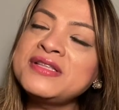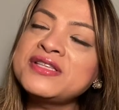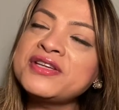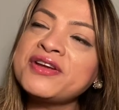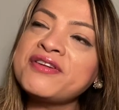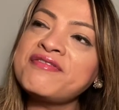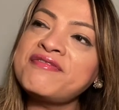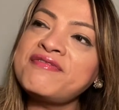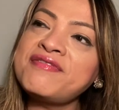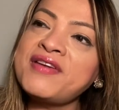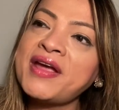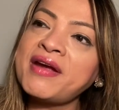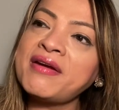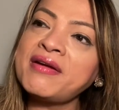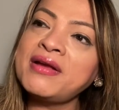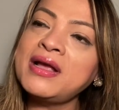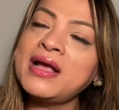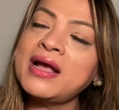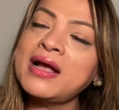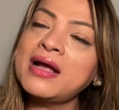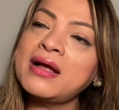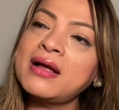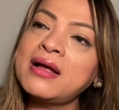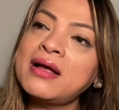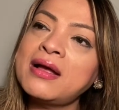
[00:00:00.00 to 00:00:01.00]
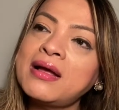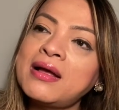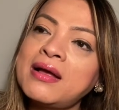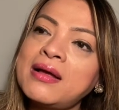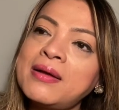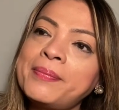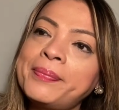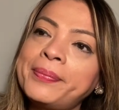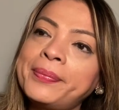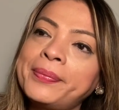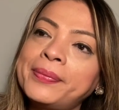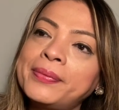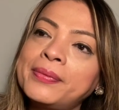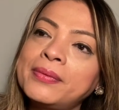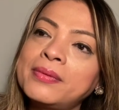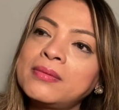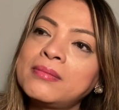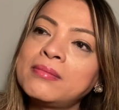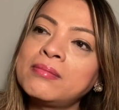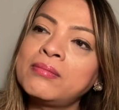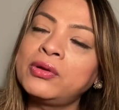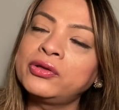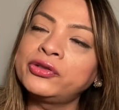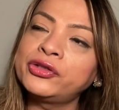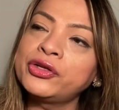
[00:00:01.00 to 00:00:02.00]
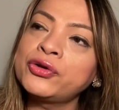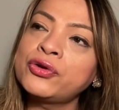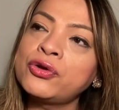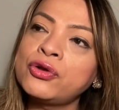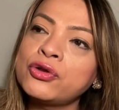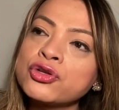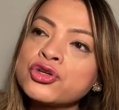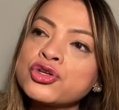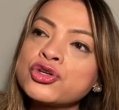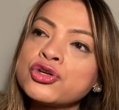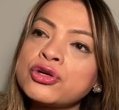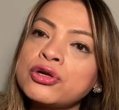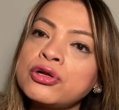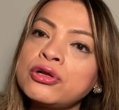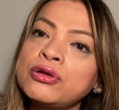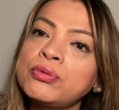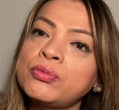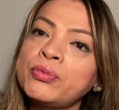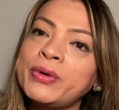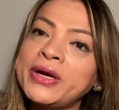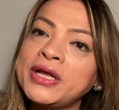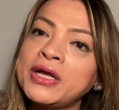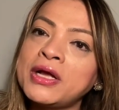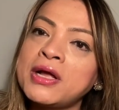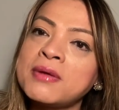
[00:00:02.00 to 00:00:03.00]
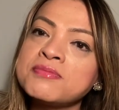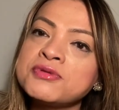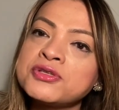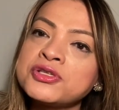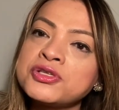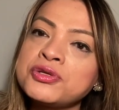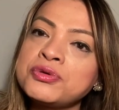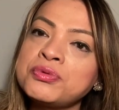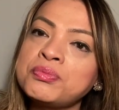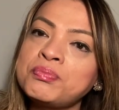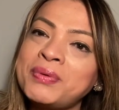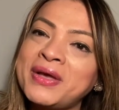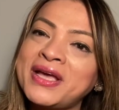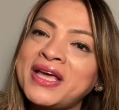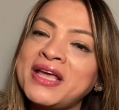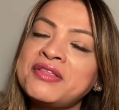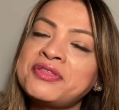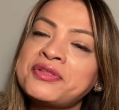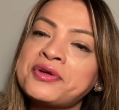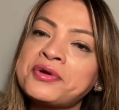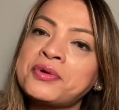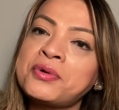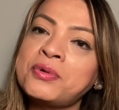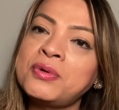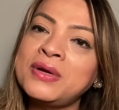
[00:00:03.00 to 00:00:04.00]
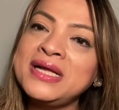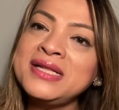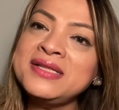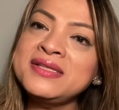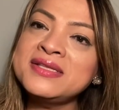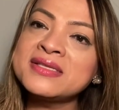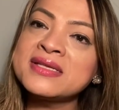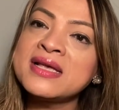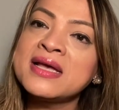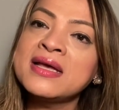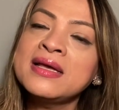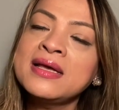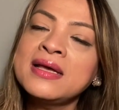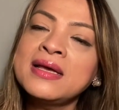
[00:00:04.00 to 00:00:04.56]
are very multicultural when it comes to picking their queens.